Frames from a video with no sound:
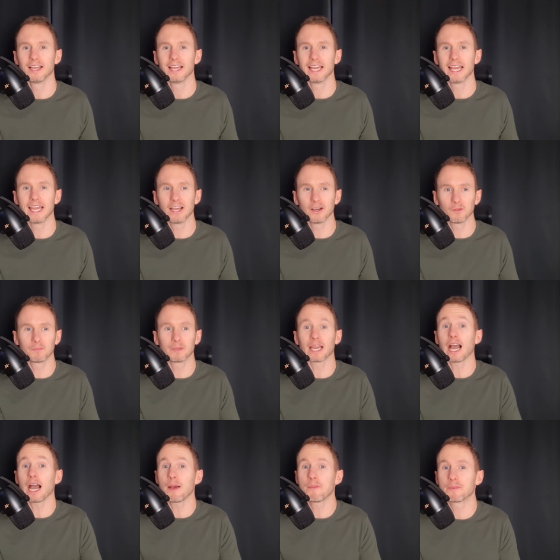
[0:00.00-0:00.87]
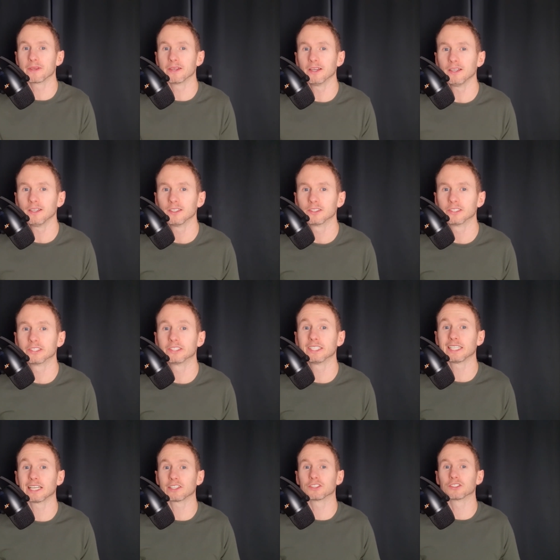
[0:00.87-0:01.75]
It'll be happier to sit
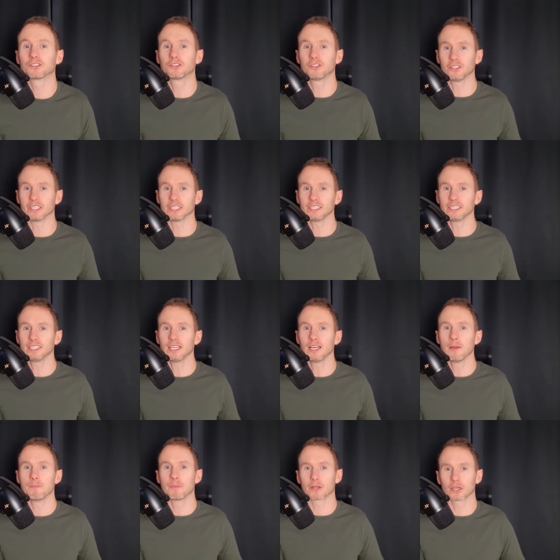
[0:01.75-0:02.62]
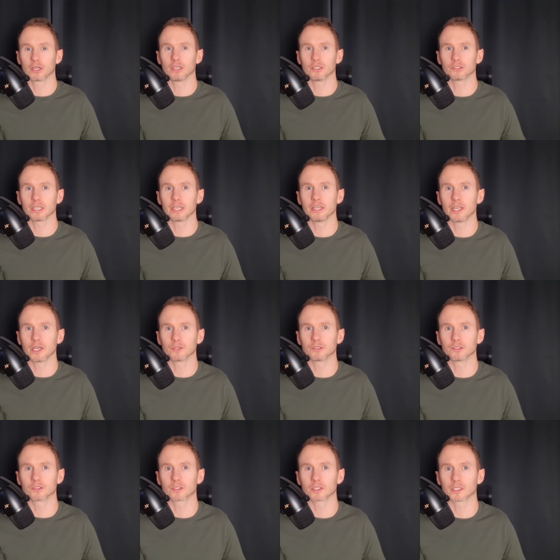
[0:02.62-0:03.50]
down and study because it knows
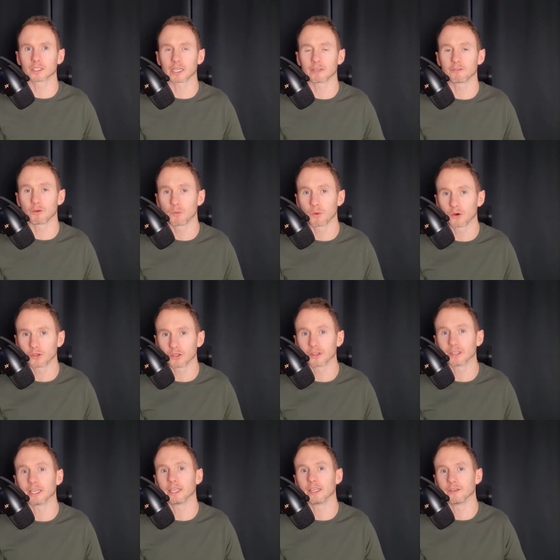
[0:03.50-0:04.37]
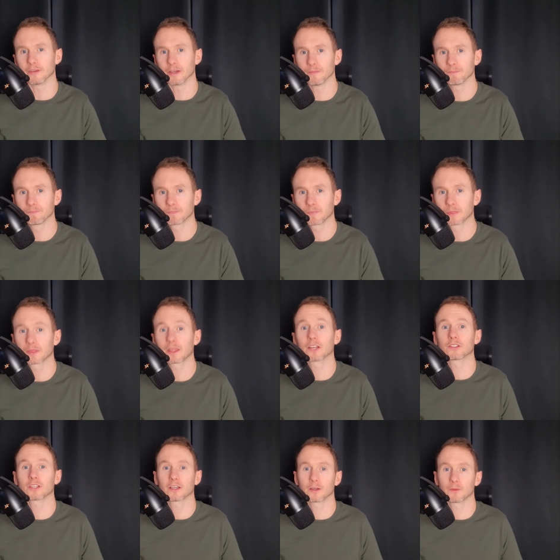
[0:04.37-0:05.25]
it's going to get reward at the end of it.
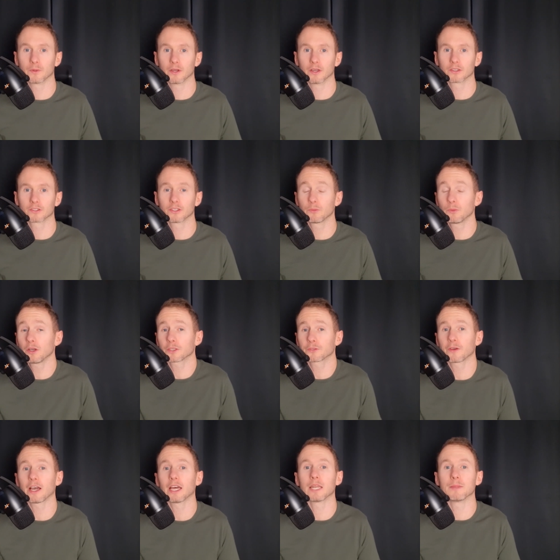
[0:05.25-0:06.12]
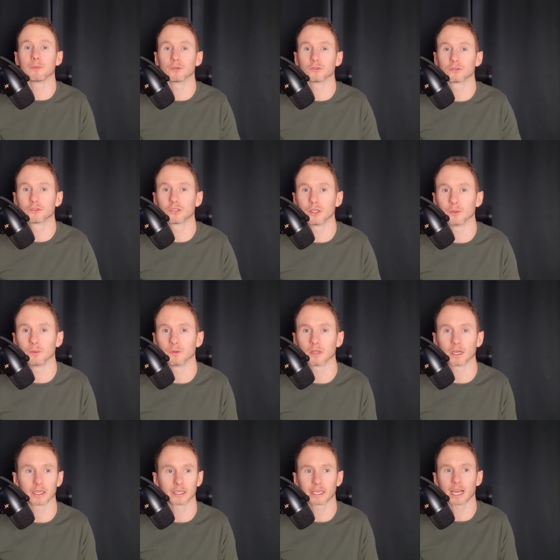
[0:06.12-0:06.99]
That's how it works. It works for animals too,
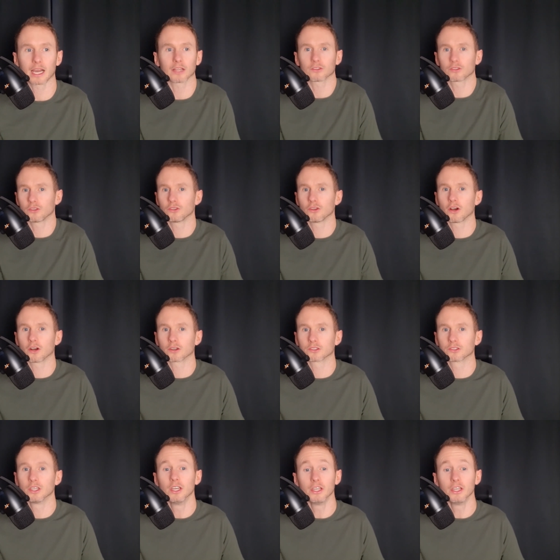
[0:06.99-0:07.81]
like cats and dogs.